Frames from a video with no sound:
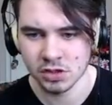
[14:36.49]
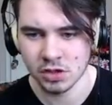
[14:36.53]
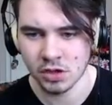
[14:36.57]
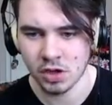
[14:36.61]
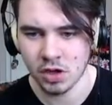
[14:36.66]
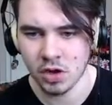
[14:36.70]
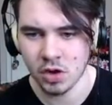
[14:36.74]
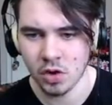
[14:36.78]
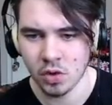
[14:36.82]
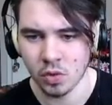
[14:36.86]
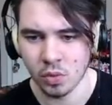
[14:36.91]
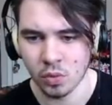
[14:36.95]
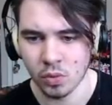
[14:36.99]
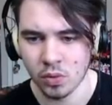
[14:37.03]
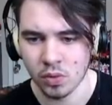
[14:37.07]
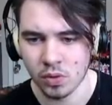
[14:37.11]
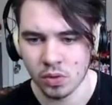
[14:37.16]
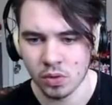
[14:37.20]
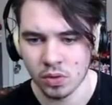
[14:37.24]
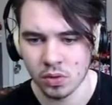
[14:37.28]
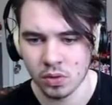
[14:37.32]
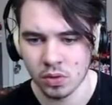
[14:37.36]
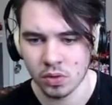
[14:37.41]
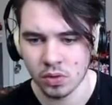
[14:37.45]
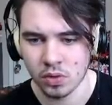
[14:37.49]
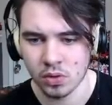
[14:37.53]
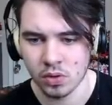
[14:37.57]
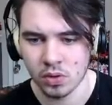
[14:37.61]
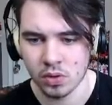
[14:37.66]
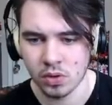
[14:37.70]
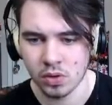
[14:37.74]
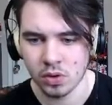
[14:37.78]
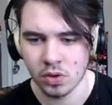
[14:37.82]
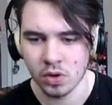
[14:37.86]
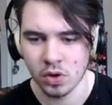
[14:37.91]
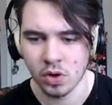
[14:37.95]
Oh.
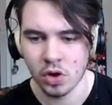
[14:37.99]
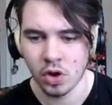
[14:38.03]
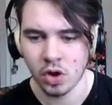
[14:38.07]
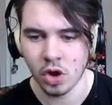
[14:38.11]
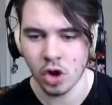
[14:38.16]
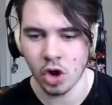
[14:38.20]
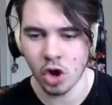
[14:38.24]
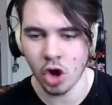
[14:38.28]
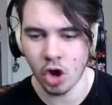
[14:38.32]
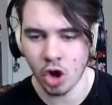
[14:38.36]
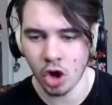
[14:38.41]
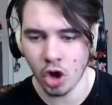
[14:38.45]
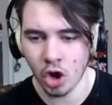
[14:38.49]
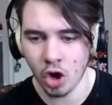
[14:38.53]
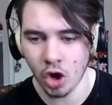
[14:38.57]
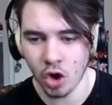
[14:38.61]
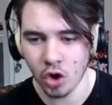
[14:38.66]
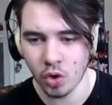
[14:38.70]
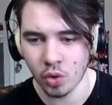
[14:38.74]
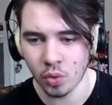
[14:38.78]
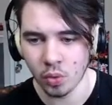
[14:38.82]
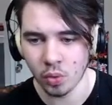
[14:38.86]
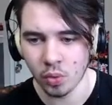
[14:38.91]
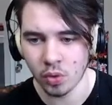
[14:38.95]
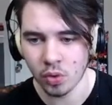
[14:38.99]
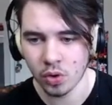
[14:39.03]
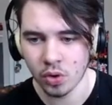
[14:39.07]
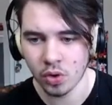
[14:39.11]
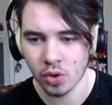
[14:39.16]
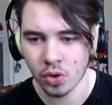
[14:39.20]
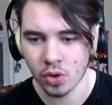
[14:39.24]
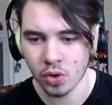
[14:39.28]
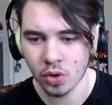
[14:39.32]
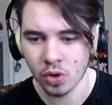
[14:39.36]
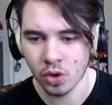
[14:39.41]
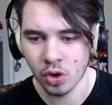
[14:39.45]
Oh!
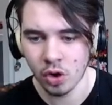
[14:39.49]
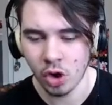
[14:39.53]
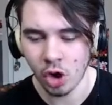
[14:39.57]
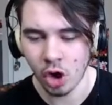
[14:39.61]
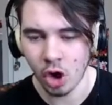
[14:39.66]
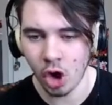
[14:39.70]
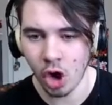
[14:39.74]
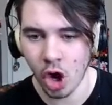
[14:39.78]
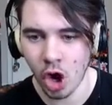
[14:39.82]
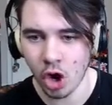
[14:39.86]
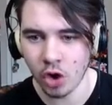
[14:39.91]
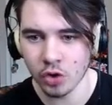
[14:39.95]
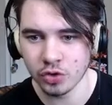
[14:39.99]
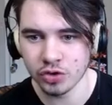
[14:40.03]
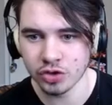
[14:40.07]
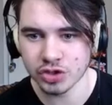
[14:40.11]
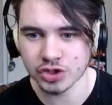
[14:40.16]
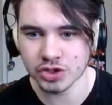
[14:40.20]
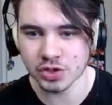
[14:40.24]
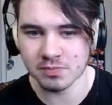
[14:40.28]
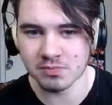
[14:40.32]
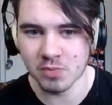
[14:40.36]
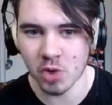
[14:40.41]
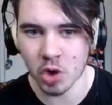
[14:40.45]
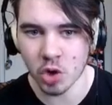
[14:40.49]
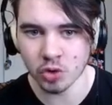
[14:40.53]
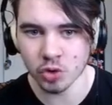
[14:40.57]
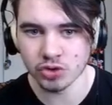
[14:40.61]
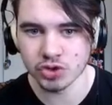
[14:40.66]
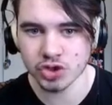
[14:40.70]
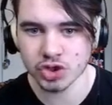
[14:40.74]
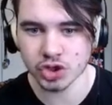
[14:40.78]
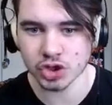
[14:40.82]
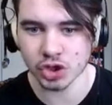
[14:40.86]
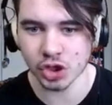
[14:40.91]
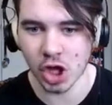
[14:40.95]
Oh, there's a mold
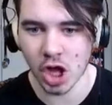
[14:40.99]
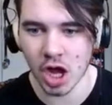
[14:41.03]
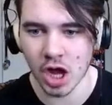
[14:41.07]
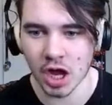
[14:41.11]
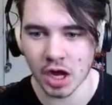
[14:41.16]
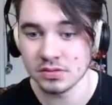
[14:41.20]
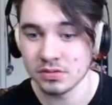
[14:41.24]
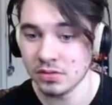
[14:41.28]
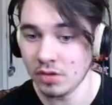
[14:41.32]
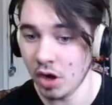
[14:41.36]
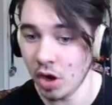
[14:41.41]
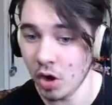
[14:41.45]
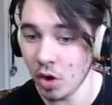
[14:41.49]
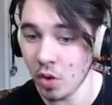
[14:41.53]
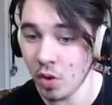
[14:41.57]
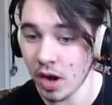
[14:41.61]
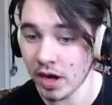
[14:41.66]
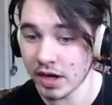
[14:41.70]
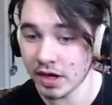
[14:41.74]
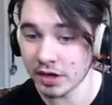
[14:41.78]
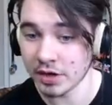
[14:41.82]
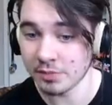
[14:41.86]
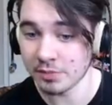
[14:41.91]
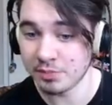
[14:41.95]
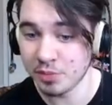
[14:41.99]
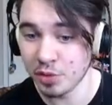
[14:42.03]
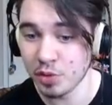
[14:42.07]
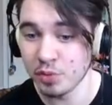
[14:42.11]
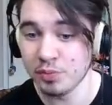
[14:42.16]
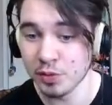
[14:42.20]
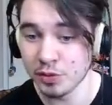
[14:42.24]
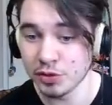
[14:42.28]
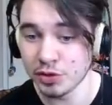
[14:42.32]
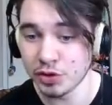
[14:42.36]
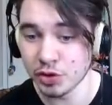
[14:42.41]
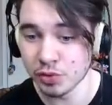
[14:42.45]
slot! Oh, I got a
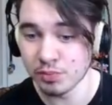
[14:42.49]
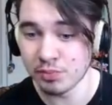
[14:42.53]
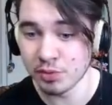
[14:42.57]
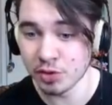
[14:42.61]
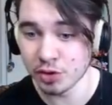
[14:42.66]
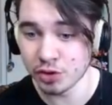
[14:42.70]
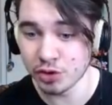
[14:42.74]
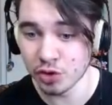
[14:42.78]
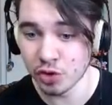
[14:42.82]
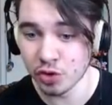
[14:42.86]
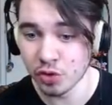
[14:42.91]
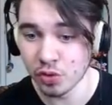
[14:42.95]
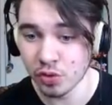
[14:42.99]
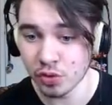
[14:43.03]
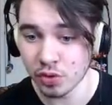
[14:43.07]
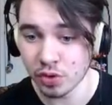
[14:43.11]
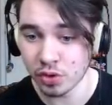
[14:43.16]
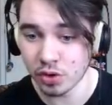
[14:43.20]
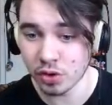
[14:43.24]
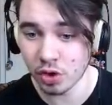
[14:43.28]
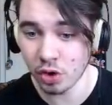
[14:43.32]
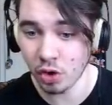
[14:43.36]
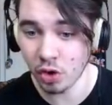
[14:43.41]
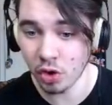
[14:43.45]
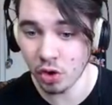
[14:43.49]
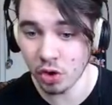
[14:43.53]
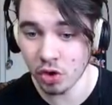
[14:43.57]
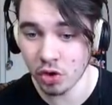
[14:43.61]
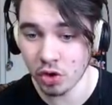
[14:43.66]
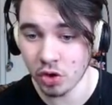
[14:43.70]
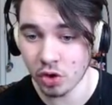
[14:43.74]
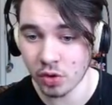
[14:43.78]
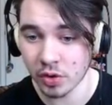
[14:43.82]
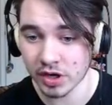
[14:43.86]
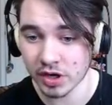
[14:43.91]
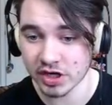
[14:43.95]
boop-boop-doop-boop-doo.
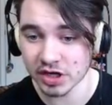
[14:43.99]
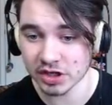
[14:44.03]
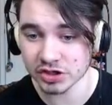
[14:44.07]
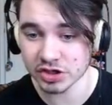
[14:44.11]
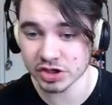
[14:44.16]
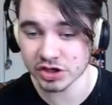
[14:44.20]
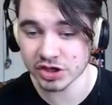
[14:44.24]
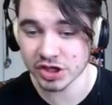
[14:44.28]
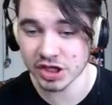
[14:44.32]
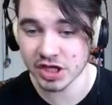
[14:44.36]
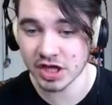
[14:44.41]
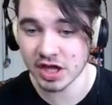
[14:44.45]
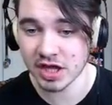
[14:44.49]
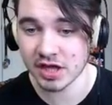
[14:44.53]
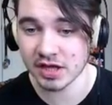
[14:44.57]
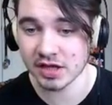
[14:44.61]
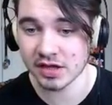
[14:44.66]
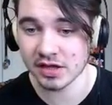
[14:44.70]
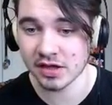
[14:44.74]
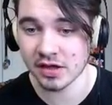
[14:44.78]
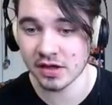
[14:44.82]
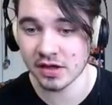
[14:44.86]
Oh, I got the thing!